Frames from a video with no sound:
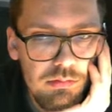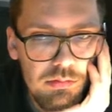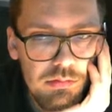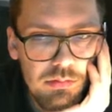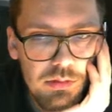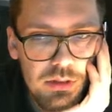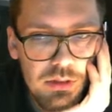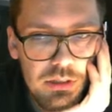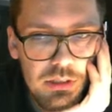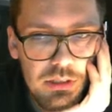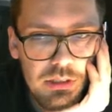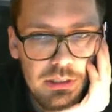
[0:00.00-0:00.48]

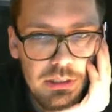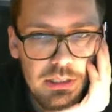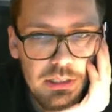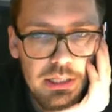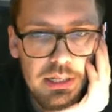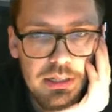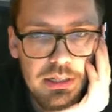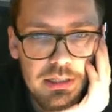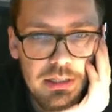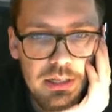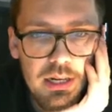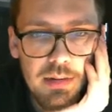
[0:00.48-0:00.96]
it
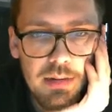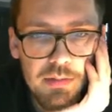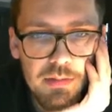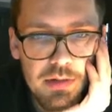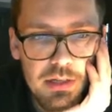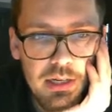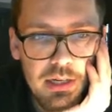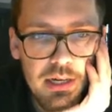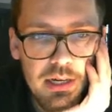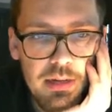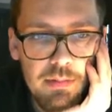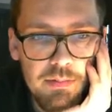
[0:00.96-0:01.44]
takes time
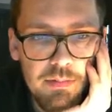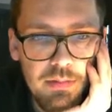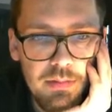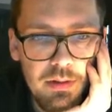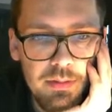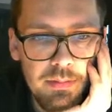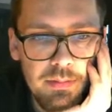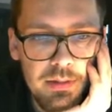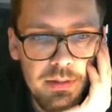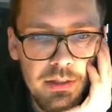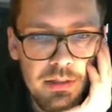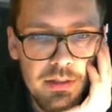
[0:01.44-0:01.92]
to
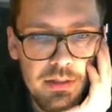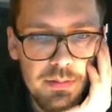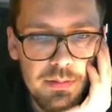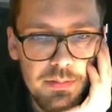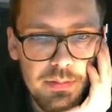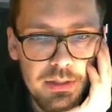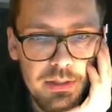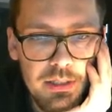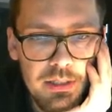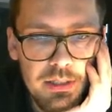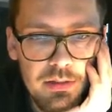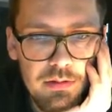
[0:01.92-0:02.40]
implement,
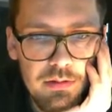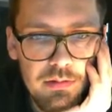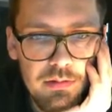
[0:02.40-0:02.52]
but